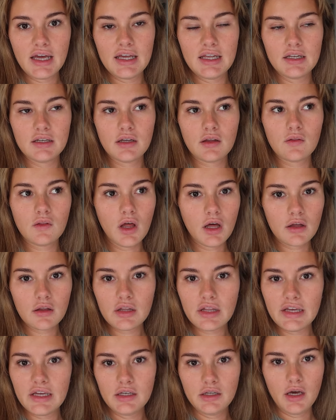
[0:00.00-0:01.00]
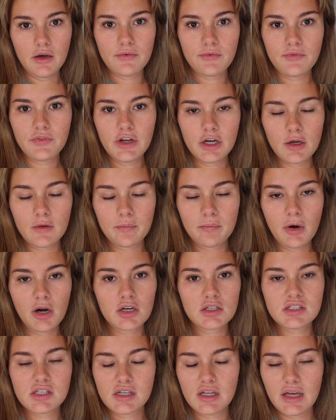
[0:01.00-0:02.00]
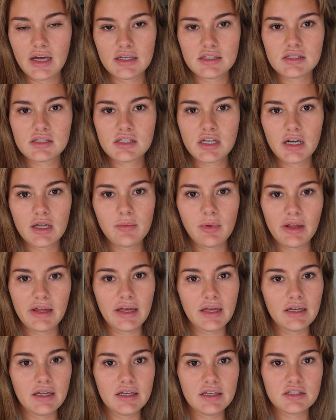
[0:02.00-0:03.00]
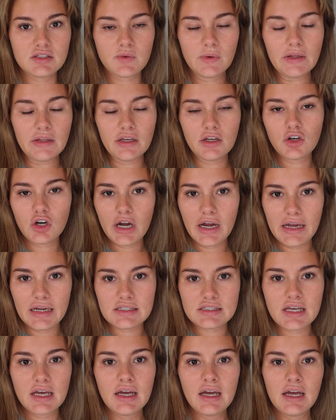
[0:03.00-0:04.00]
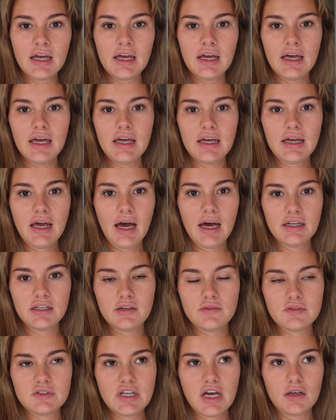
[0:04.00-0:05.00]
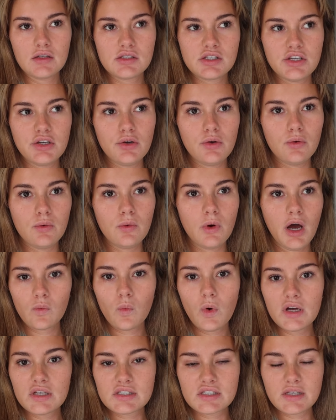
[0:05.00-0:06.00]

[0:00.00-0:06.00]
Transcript: and luckily enough their personalized study plan is really great. It kind of tells you what